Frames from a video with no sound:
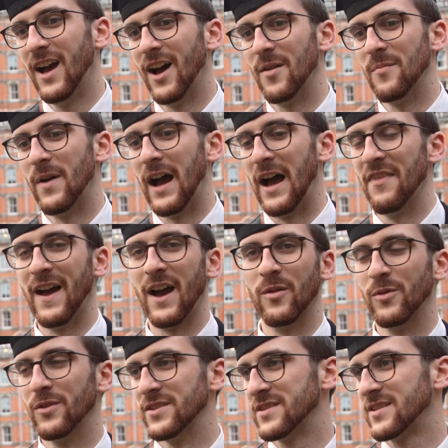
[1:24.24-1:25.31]
Um, and that
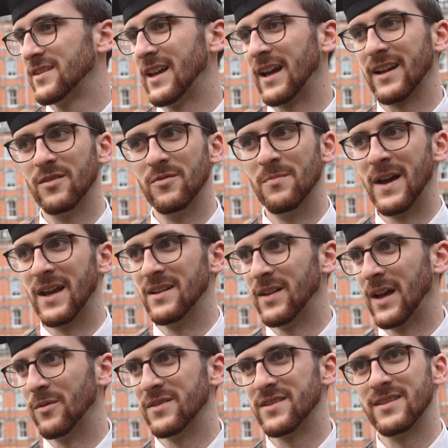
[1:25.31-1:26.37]
was that main.
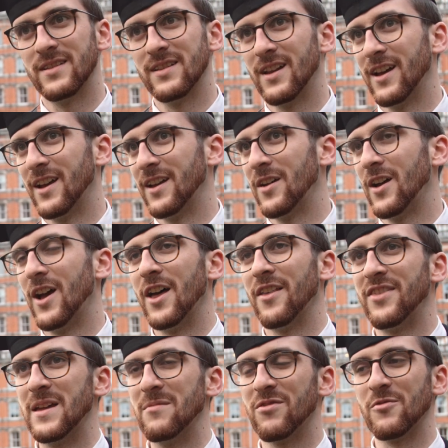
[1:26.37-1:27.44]
that was uh, a
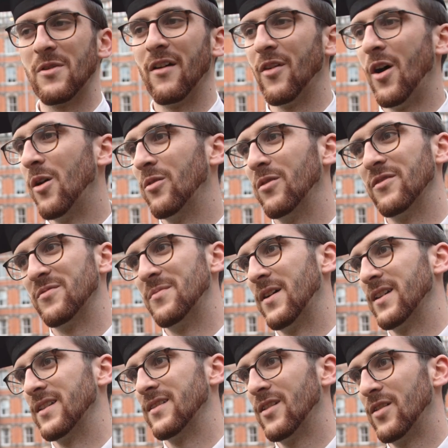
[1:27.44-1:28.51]
theme throughout the whole of
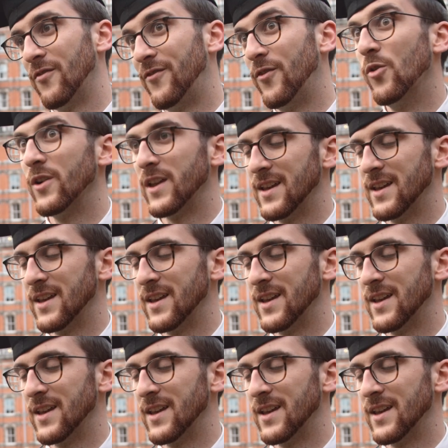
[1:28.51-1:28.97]
my four